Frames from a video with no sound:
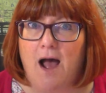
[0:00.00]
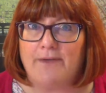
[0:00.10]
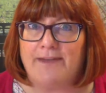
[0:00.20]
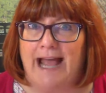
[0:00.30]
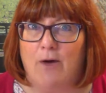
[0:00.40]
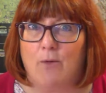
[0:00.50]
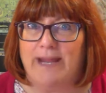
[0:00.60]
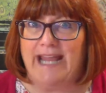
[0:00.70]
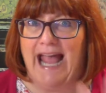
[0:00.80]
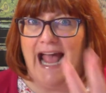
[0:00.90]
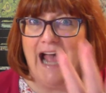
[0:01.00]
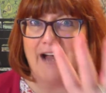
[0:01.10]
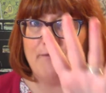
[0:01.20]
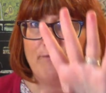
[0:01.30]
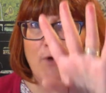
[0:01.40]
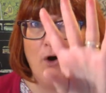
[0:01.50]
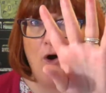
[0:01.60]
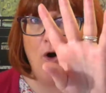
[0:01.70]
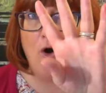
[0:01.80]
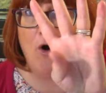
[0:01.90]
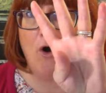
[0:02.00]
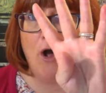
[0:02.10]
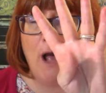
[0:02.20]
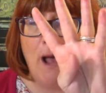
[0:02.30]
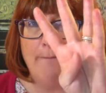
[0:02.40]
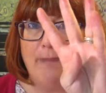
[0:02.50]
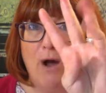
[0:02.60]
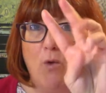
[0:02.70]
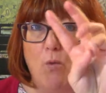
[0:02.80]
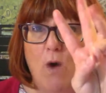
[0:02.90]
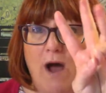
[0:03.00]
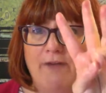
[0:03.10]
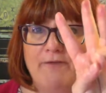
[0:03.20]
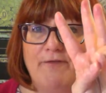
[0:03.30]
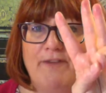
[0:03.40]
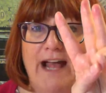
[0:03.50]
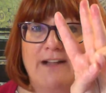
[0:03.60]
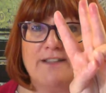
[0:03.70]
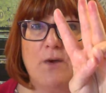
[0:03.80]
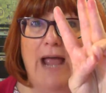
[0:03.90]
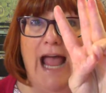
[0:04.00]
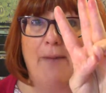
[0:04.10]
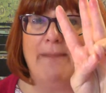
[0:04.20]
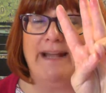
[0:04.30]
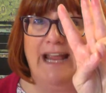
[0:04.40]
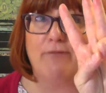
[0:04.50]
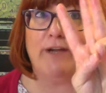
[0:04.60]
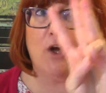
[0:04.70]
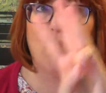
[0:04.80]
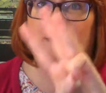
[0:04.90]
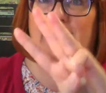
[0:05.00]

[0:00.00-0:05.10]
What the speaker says: Now we had 4, but 1 fell. So how many have we got